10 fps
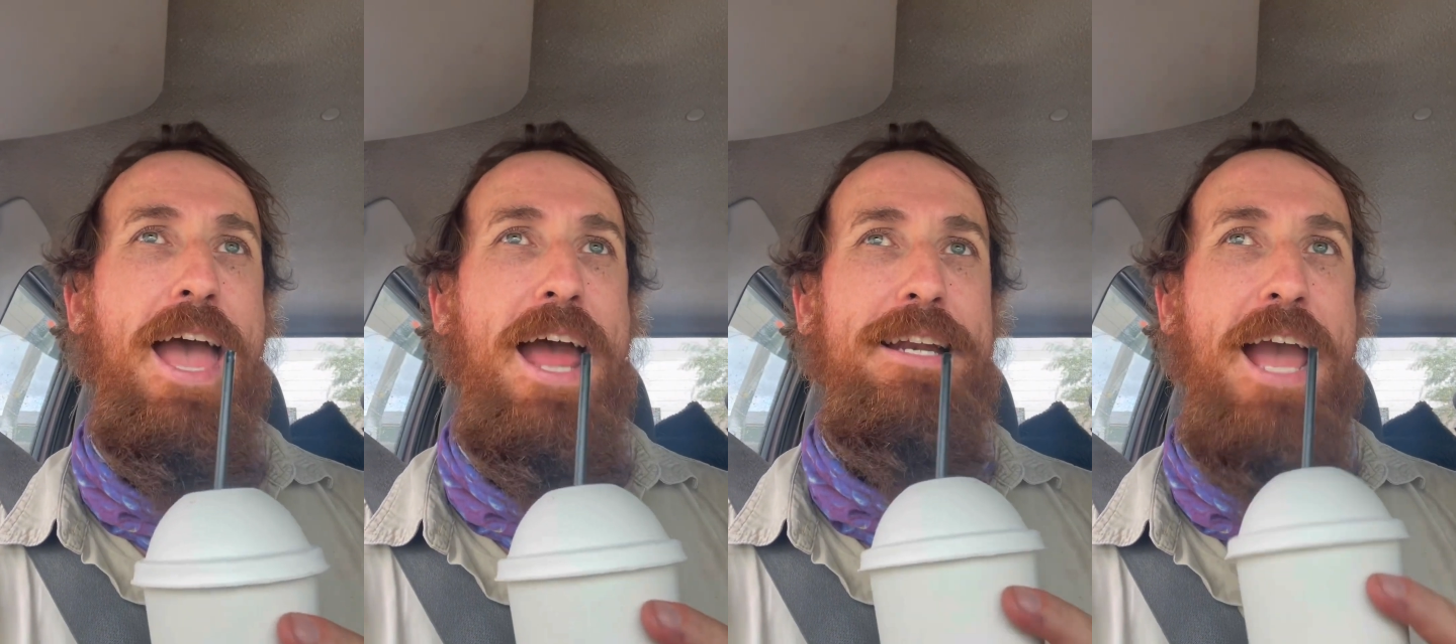
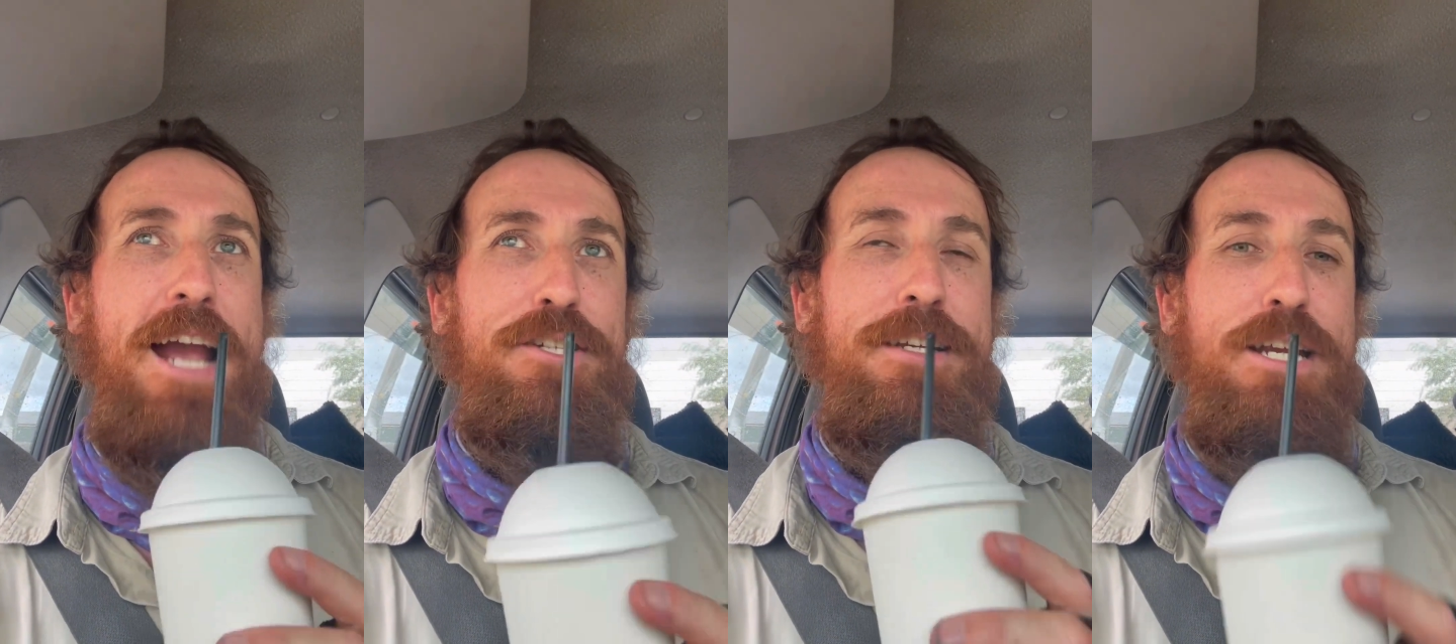and
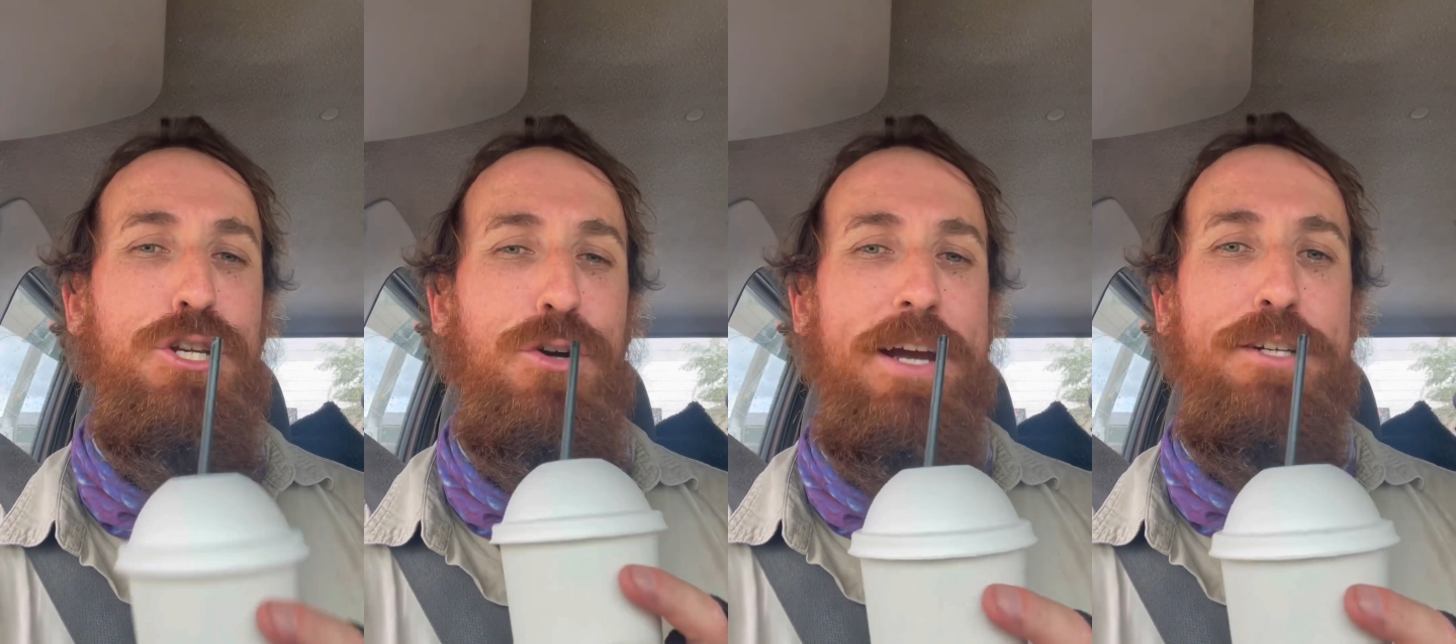actually
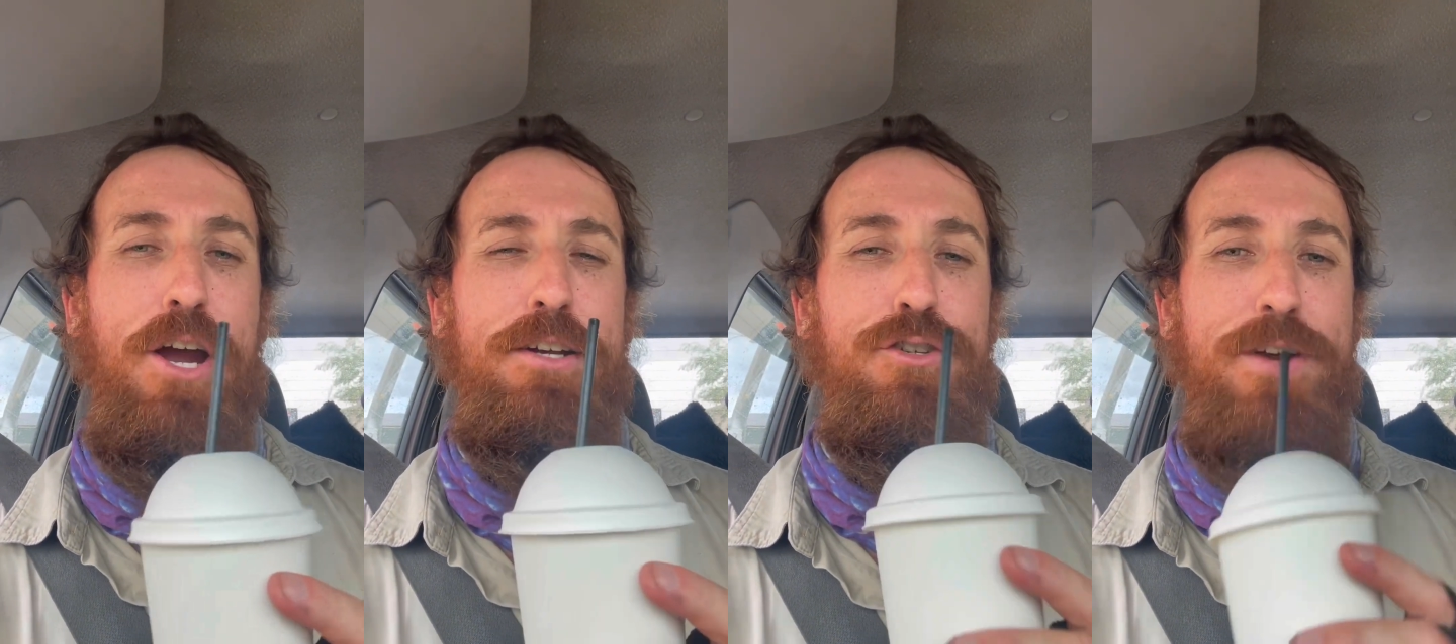enjoy it.
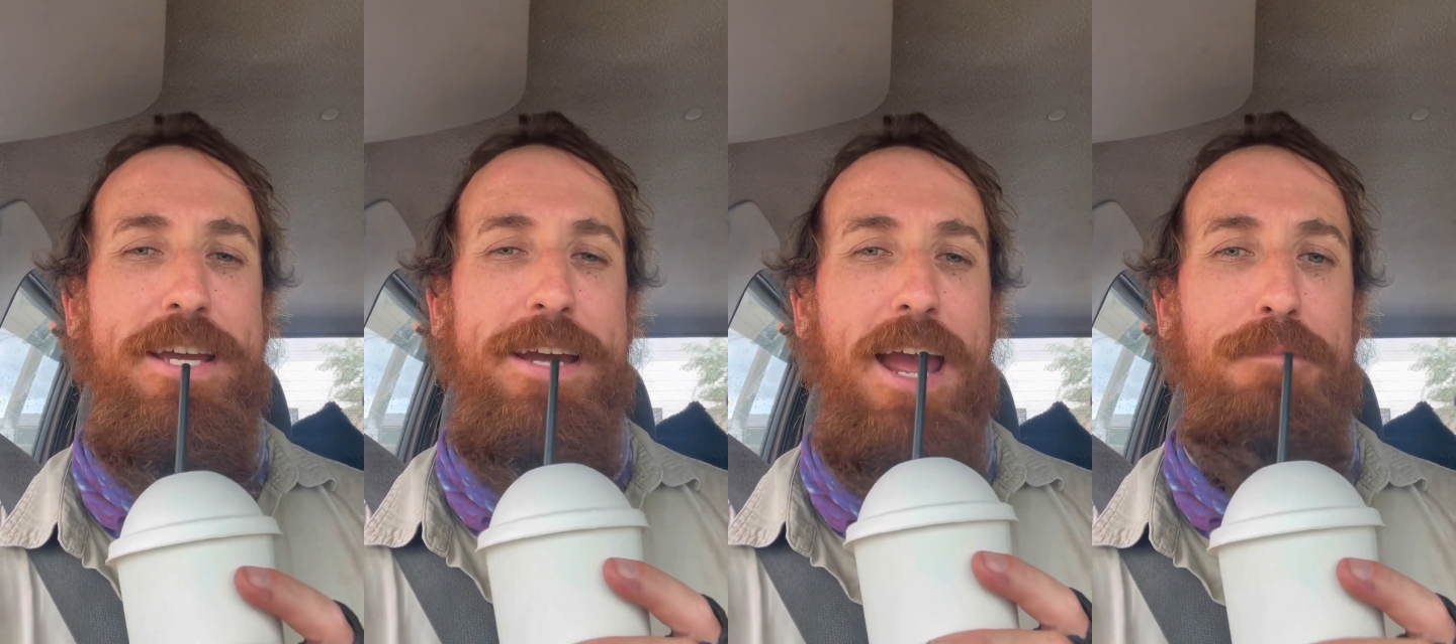Don't
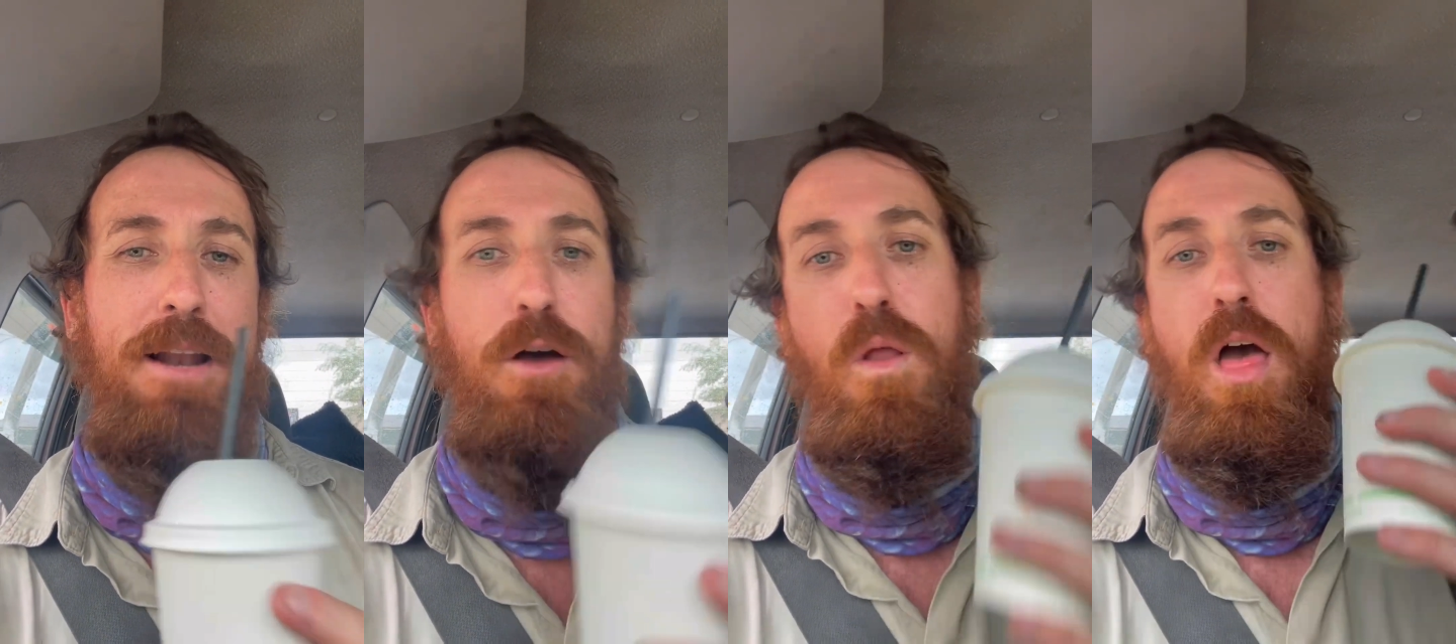drink it and be like,